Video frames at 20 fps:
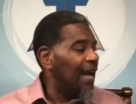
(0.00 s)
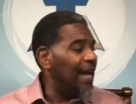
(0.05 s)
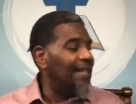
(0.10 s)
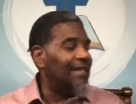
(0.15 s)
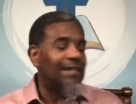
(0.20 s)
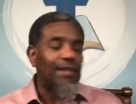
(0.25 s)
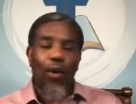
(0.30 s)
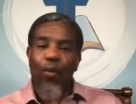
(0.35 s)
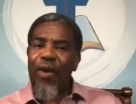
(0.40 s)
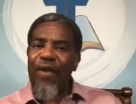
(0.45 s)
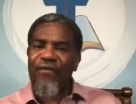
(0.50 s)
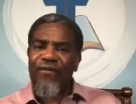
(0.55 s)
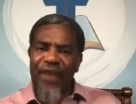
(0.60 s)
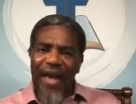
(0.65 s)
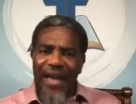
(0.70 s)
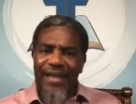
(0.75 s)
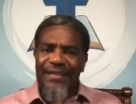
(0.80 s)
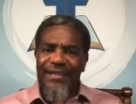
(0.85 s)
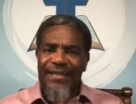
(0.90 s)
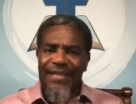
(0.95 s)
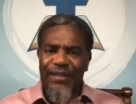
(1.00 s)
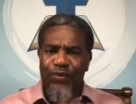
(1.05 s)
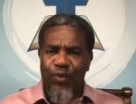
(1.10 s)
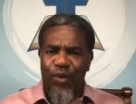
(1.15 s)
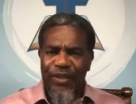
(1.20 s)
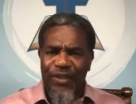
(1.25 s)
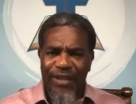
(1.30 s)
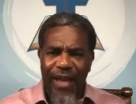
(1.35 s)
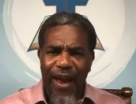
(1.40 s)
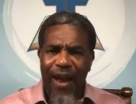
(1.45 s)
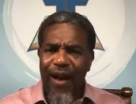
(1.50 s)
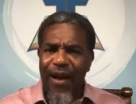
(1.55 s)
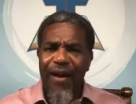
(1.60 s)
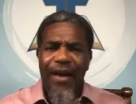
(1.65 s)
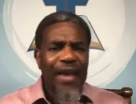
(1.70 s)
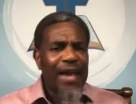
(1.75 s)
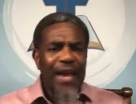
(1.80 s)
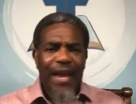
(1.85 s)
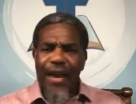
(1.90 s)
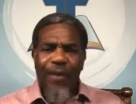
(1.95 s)
And so when Festus was
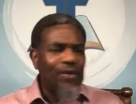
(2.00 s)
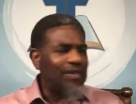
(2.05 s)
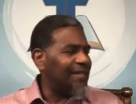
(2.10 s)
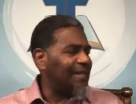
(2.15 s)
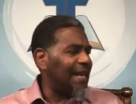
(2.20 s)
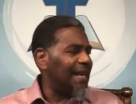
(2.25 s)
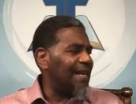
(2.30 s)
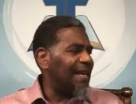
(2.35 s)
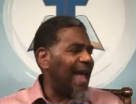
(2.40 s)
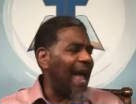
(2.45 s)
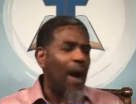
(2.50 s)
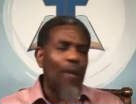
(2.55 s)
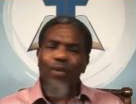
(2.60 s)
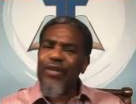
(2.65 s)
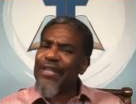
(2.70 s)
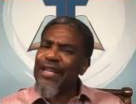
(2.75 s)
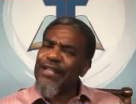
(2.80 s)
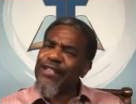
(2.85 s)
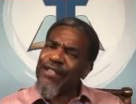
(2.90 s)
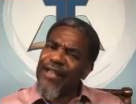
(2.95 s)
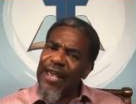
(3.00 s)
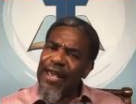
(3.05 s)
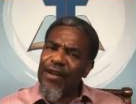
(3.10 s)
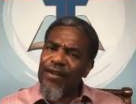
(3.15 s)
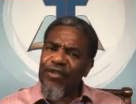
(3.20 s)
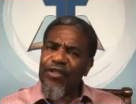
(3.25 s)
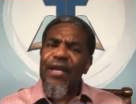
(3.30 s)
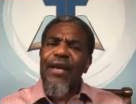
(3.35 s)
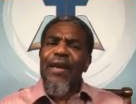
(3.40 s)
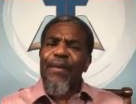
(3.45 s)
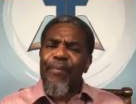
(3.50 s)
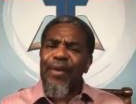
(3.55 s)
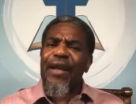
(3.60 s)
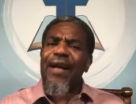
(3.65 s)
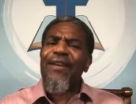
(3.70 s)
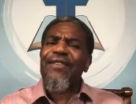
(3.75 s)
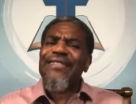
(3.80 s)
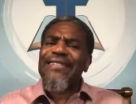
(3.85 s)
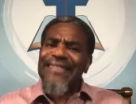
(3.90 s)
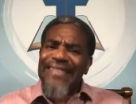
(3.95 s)
there, he was sitting down with these leaders
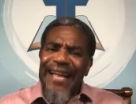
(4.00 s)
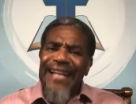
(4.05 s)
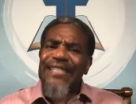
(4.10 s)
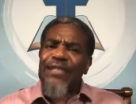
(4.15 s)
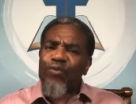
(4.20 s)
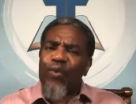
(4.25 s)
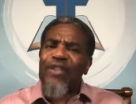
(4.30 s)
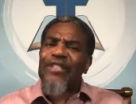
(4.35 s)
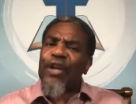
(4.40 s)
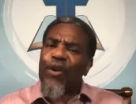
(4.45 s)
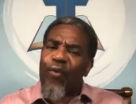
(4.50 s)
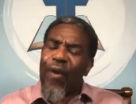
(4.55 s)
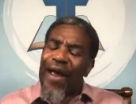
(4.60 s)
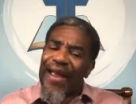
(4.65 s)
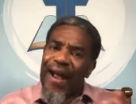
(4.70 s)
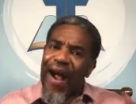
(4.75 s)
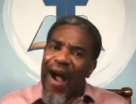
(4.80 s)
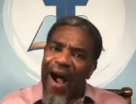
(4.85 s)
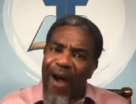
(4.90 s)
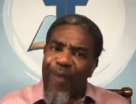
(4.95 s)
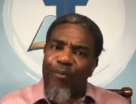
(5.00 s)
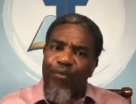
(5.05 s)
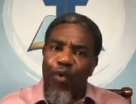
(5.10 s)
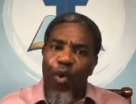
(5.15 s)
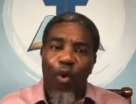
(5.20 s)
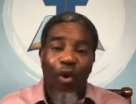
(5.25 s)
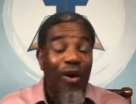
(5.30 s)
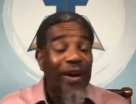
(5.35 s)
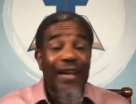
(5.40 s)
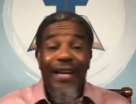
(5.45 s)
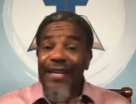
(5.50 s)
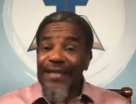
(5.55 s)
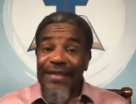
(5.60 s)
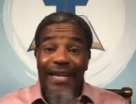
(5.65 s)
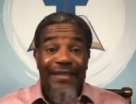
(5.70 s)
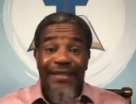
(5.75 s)
because this was a great uproar.